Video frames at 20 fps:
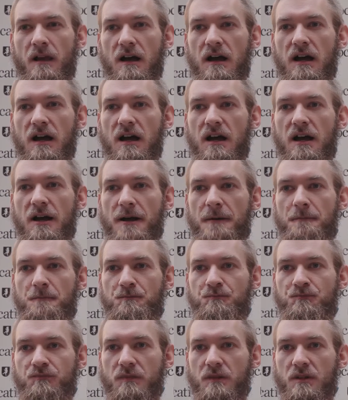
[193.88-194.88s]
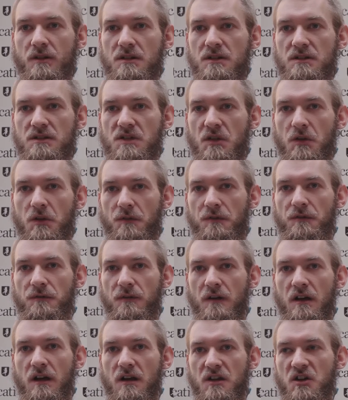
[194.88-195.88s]

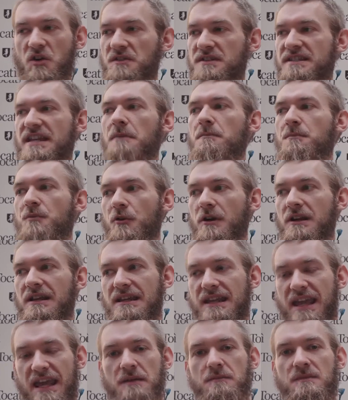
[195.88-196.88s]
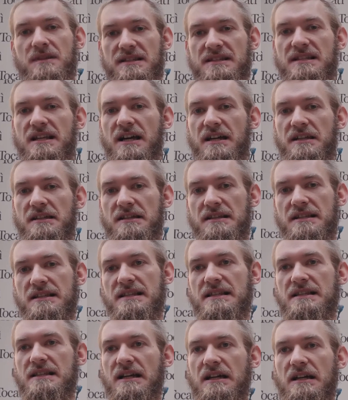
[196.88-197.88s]
contemporary game
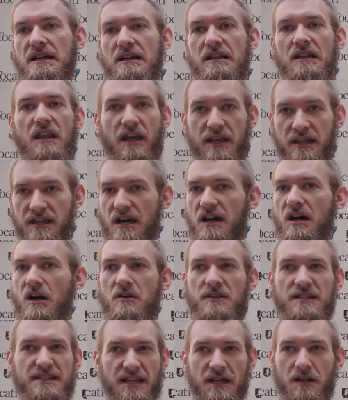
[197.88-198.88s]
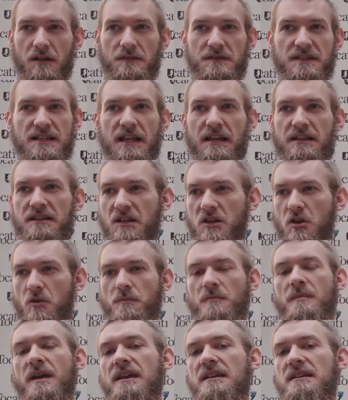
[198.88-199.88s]
designers like ourselves, like the
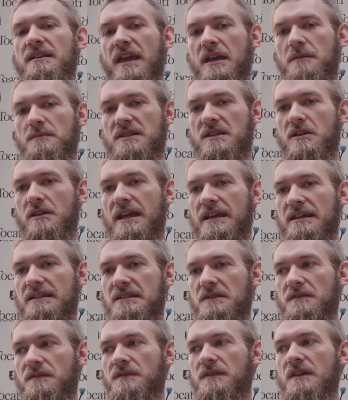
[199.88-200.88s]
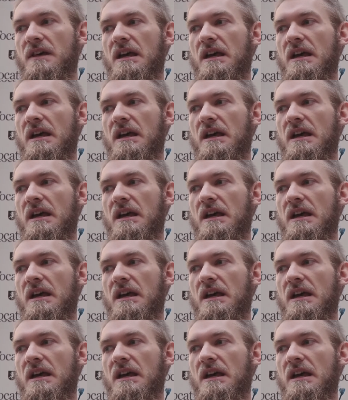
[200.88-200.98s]
Copenhagen Games Collective,